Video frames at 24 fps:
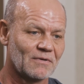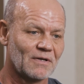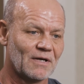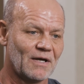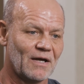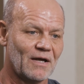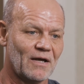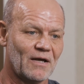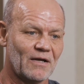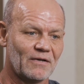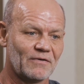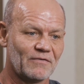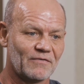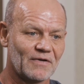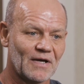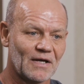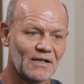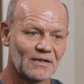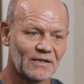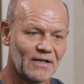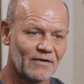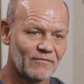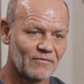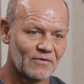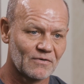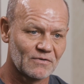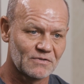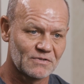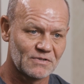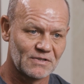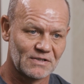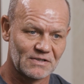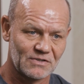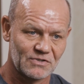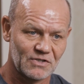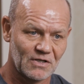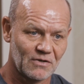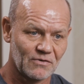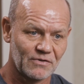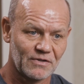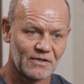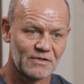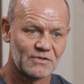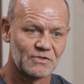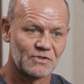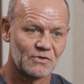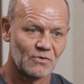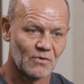and you've got levels that show
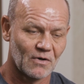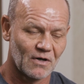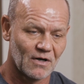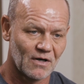that you